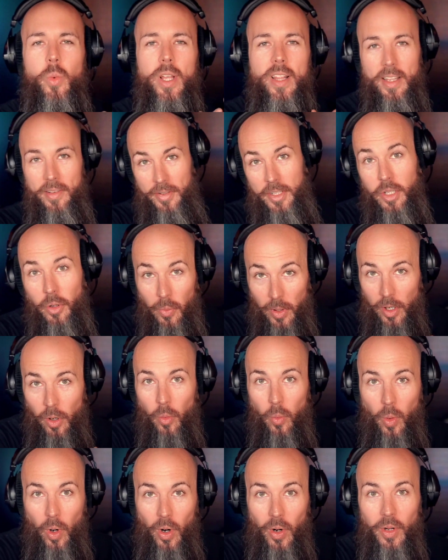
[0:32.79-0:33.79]
We live in the
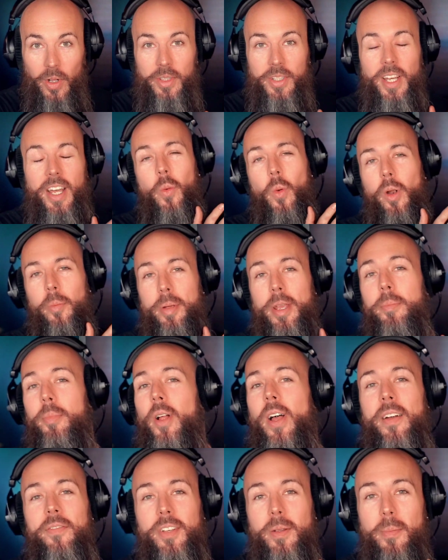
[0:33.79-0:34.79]
real world where
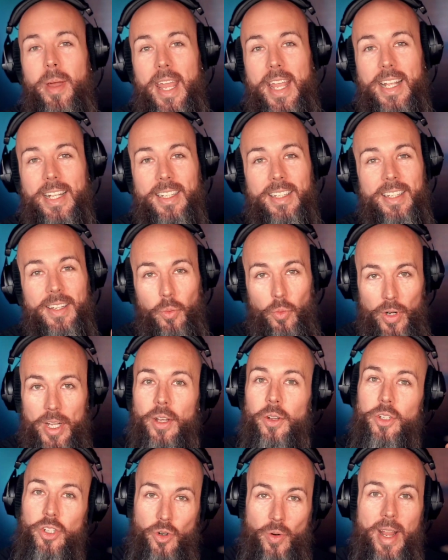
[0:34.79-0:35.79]
people have to make
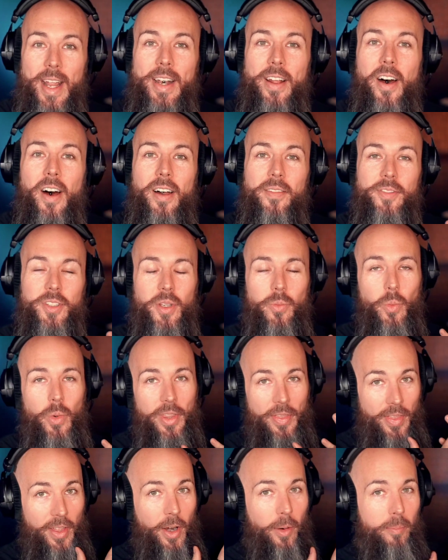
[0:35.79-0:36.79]
real trade-offs
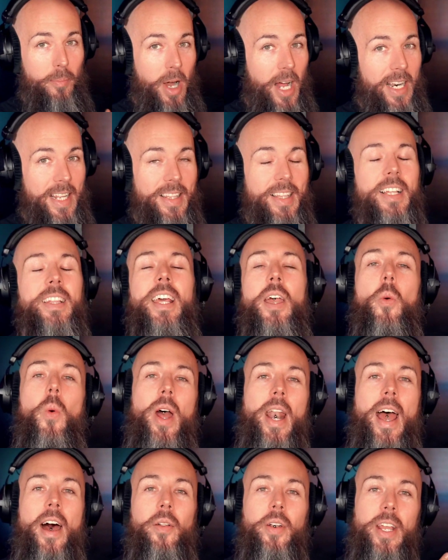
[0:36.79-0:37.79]
with their money that they
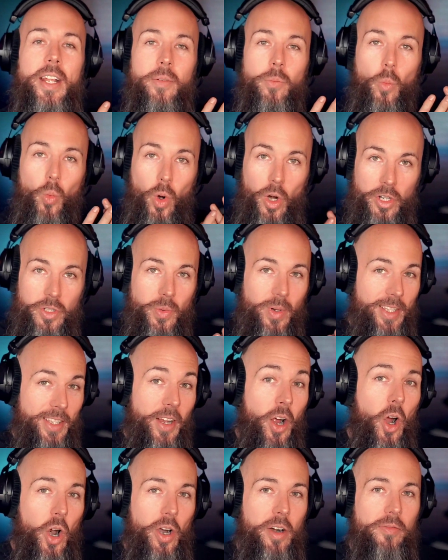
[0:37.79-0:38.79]
went out and worked
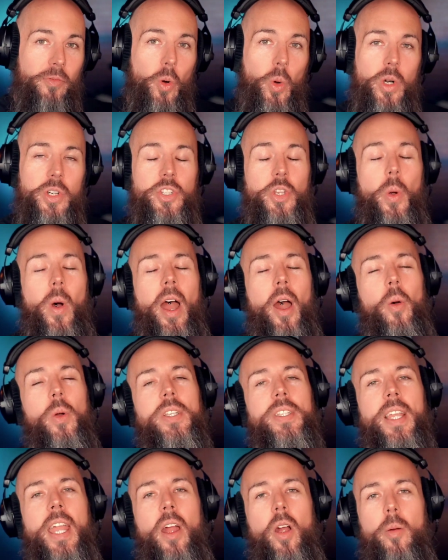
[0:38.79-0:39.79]
really hard for. So I
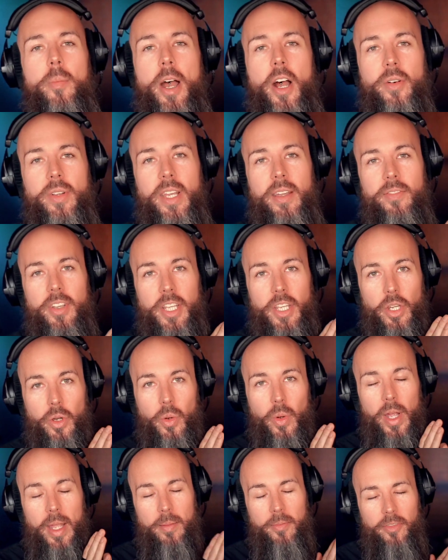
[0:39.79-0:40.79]
always care about giving
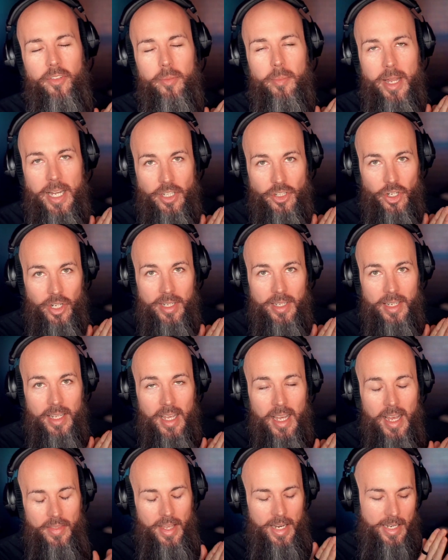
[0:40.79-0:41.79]
you
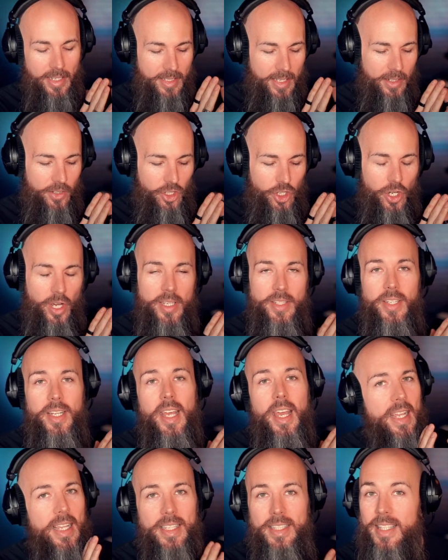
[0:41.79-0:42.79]
information that isn't
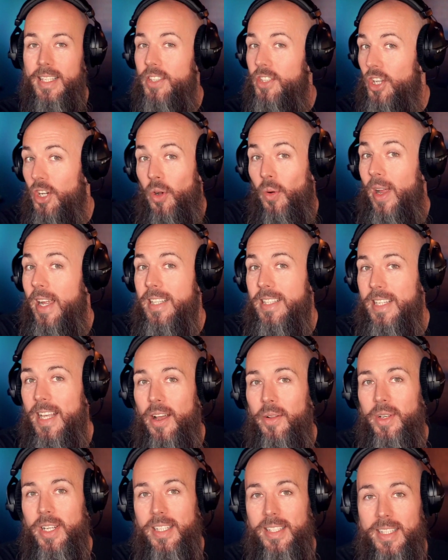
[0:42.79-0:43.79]
just, is this a great
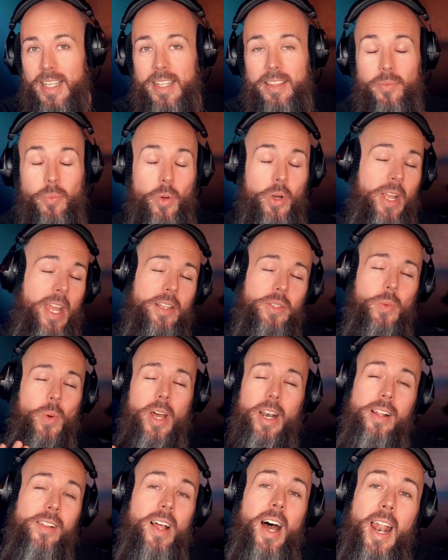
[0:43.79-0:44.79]
sounding synth? Well, guess
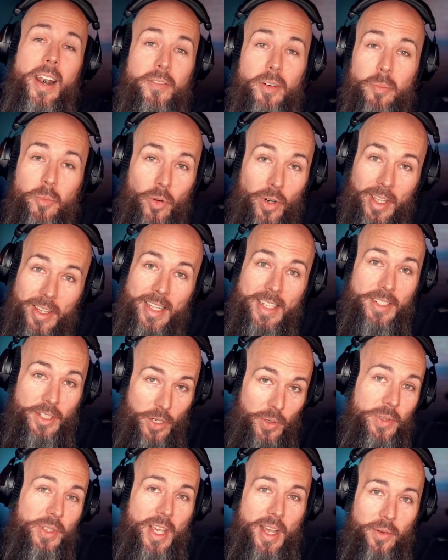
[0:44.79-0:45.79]
what? A lot of them really
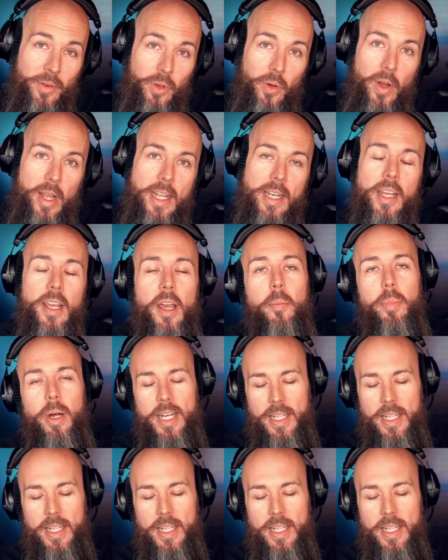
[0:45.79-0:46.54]
do sound great.